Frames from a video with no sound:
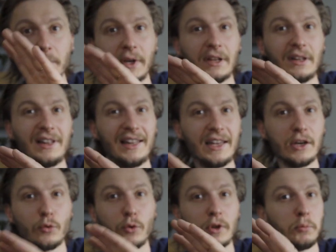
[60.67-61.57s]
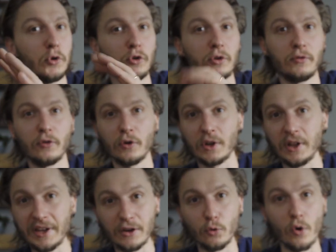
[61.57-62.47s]
the liquid, beautiful,
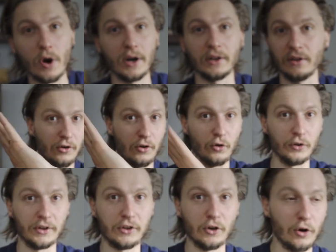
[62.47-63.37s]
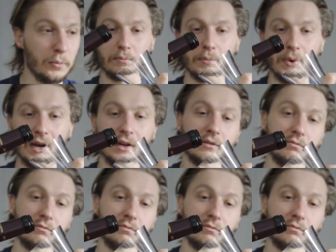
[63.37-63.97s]
clear wine on the top by